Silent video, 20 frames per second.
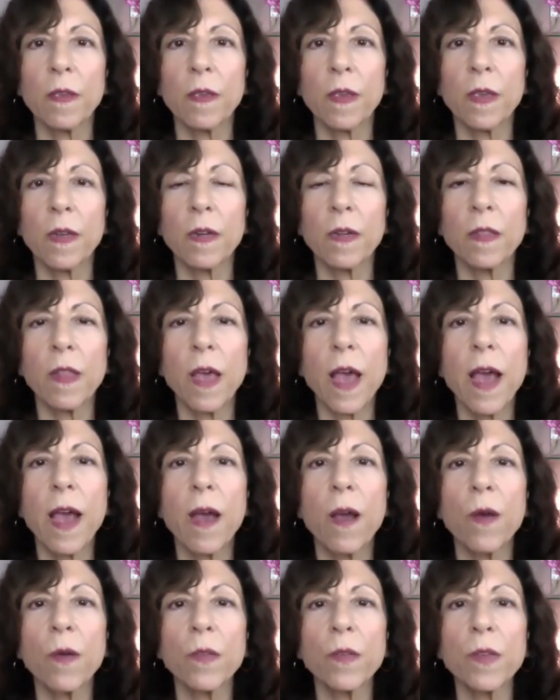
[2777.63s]
and
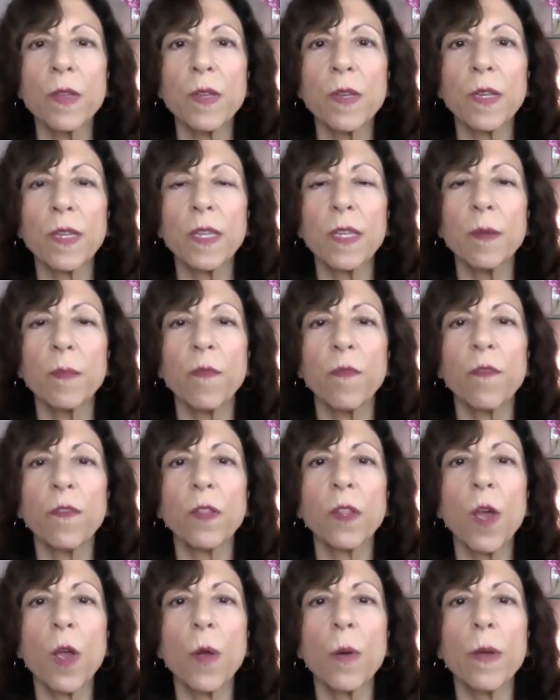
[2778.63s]
allow this to keep
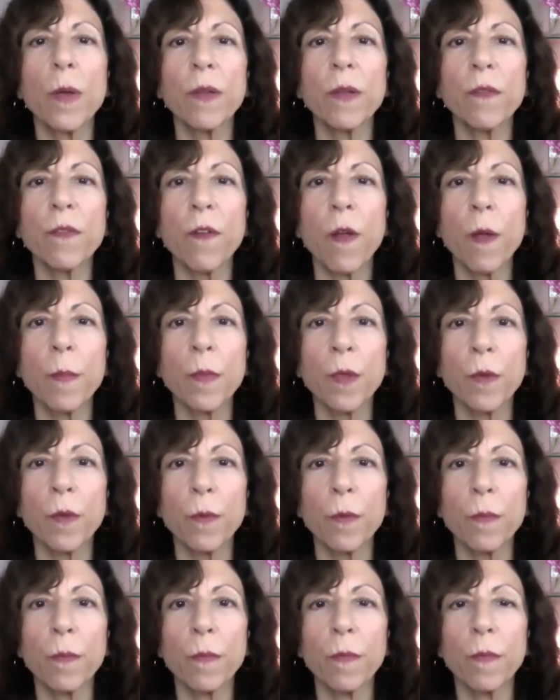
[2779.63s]
flowing from you,